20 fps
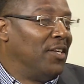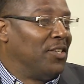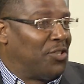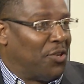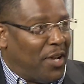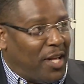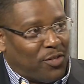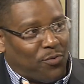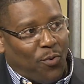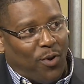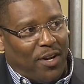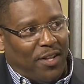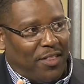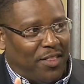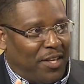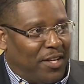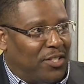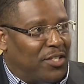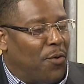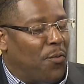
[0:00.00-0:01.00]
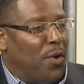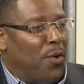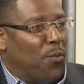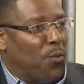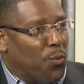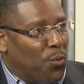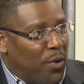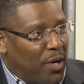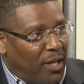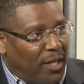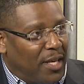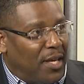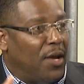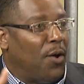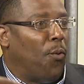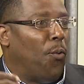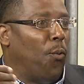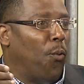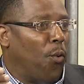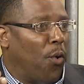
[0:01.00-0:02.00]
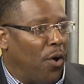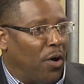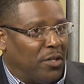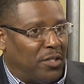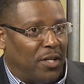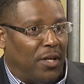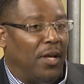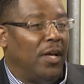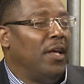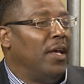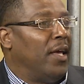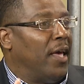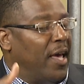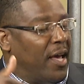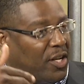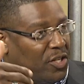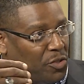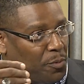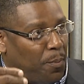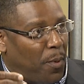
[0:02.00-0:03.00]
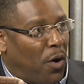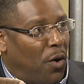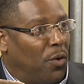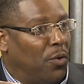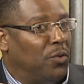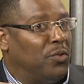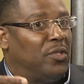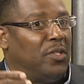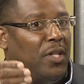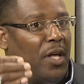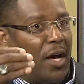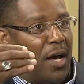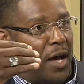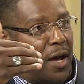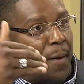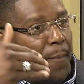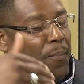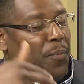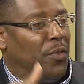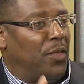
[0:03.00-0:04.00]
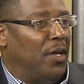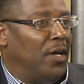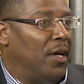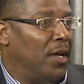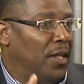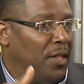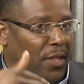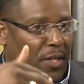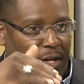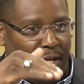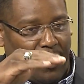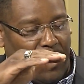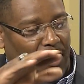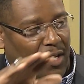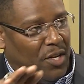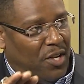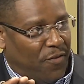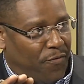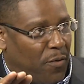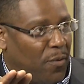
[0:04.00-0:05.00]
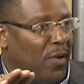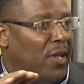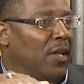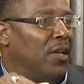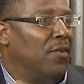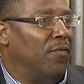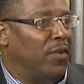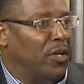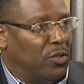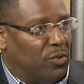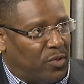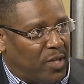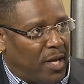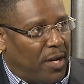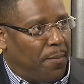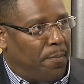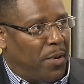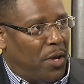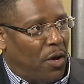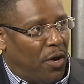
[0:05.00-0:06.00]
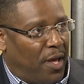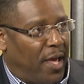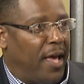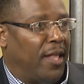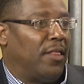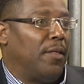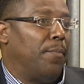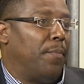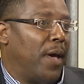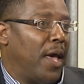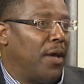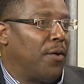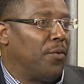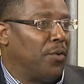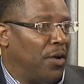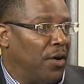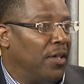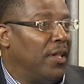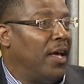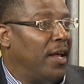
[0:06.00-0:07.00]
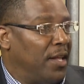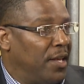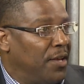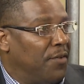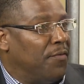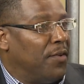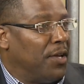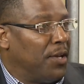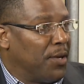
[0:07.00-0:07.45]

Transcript: So that's one of the things that we really want to expose the different individuals that will be at the banquet on that evening.